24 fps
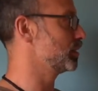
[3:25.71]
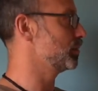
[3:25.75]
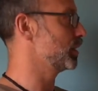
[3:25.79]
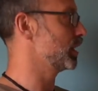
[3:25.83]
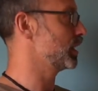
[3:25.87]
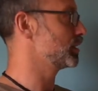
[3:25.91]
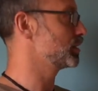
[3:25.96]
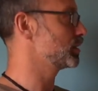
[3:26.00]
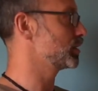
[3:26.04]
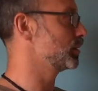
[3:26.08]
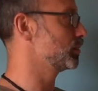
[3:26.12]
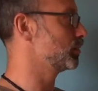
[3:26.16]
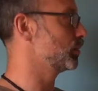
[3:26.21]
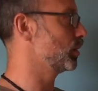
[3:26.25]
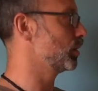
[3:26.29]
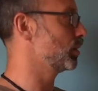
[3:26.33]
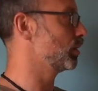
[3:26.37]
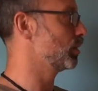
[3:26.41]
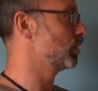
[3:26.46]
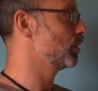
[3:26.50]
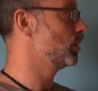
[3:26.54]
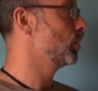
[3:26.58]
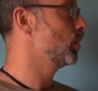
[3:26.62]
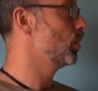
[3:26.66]

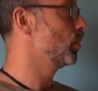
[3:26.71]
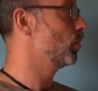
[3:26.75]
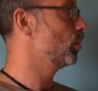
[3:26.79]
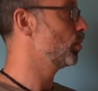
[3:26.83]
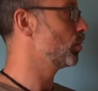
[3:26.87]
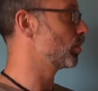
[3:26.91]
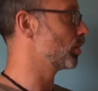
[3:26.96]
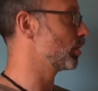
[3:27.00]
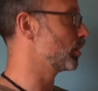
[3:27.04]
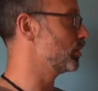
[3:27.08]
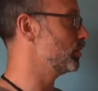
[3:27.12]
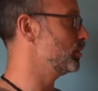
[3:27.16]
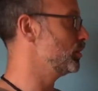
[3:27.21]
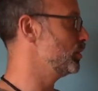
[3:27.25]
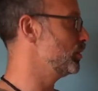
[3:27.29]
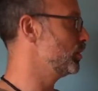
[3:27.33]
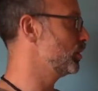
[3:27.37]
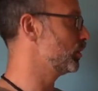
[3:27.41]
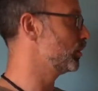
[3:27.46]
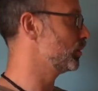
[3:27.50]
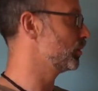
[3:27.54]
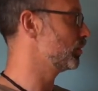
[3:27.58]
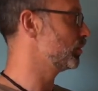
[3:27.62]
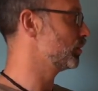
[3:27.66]
basketball, or
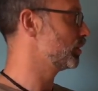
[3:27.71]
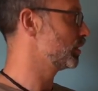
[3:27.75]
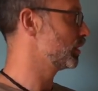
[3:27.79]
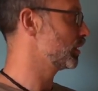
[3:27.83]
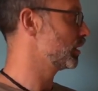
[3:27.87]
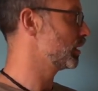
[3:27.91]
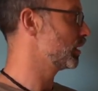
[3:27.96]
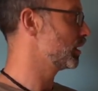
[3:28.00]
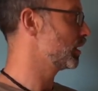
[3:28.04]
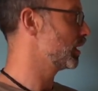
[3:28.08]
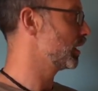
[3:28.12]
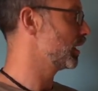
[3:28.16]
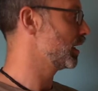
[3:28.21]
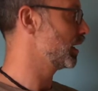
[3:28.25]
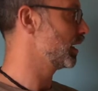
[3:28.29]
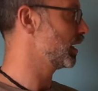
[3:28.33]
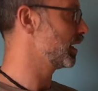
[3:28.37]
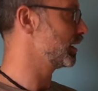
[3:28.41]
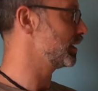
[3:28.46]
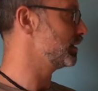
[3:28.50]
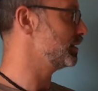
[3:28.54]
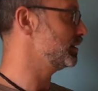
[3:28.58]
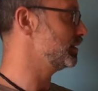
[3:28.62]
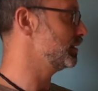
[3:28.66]
no,
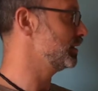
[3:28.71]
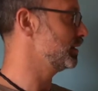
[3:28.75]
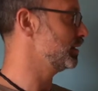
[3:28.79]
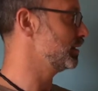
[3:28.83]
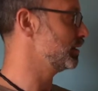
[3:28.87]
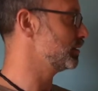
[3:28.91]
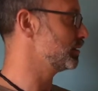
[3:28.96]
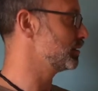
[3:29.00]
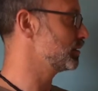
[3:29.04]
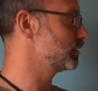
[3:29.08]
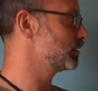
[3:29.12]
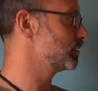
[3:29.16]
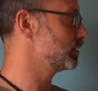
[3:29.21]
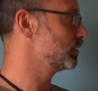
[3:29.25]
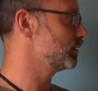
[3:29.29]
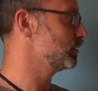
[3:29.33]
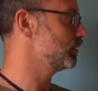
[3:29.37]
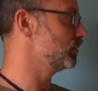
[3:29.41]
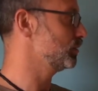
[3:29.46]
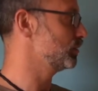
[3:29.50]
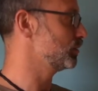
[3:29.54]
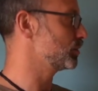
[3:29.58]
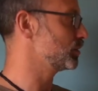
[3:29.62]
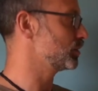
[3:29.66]
I didn't
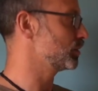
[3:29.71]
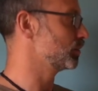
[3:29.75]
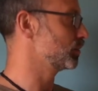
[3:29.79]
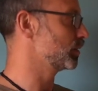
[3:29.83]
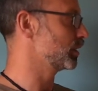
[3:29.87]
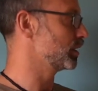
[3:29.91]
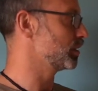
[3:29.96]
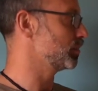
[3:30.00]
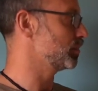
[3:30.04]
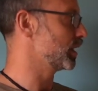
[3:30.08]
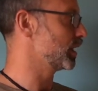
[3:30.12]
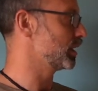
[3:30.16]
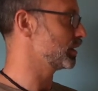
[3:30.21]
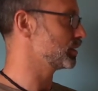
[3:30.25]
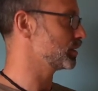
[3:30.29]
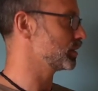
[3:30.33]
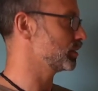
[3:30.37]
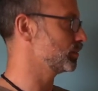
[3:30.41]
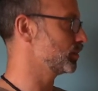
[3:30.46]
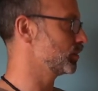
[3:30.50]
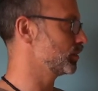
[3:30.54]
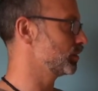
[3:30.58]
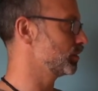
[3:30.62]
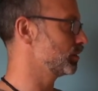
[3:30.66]
used to play
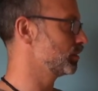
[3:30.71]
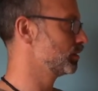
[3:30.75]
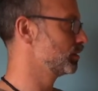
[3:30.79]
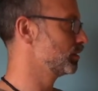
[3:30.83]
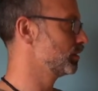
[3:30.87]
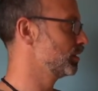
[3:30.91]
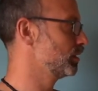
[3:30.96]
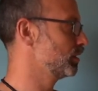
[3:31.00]
basketball.